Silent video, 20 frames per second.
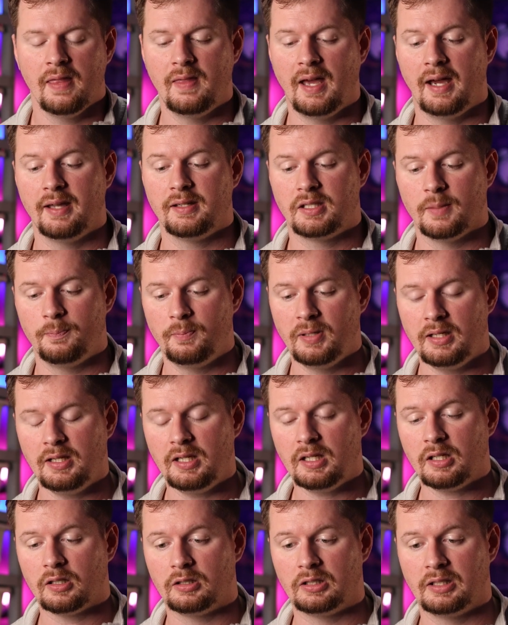that
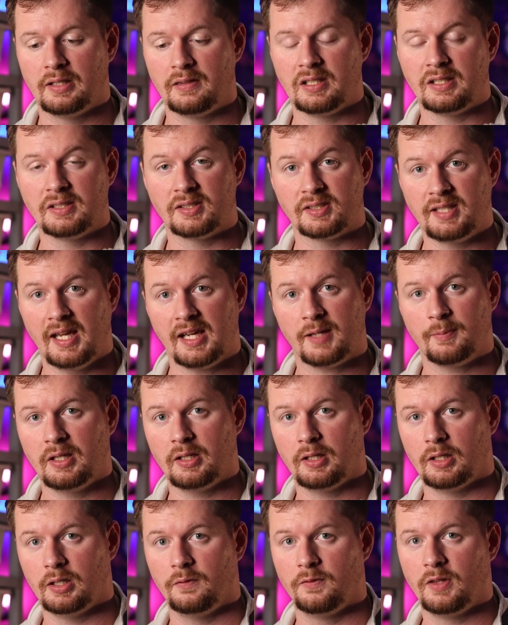depending on the
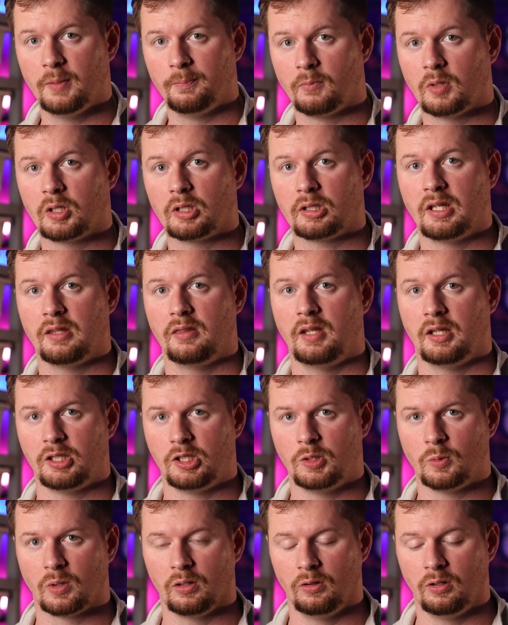segment of the market that
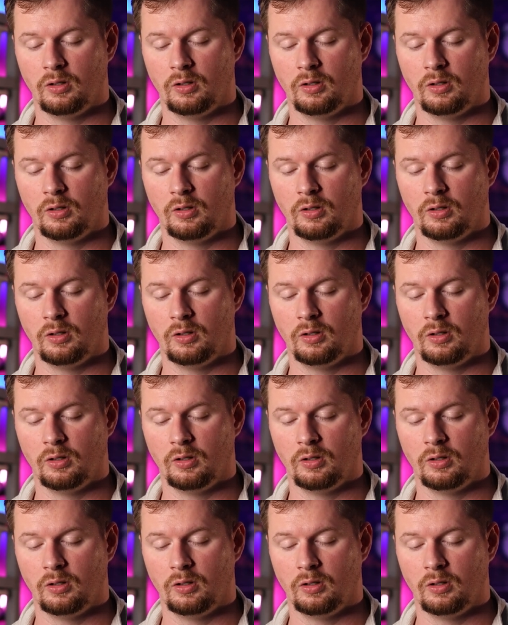you are